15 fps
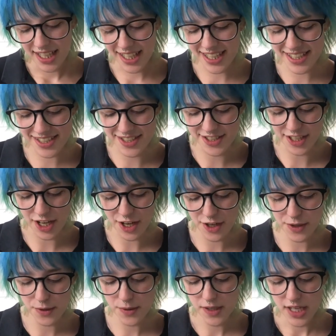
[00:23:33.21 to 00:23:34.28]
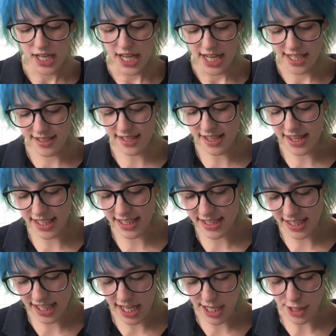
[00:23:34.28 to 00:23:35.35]
is so is a thing
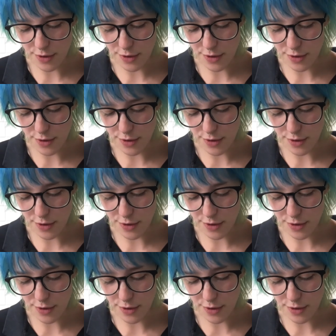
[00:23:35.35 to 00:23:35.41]
to get